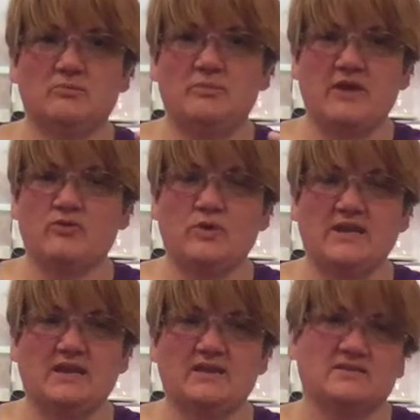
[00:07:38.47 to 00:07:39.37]
Everyone
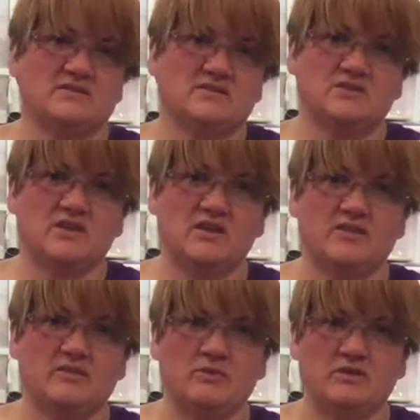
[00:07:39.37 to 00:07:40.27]
can get this because you can get
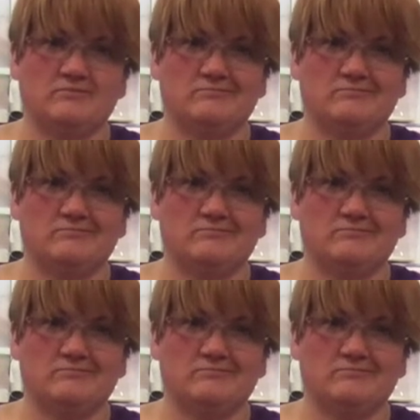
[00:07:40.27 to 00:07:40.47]
them at,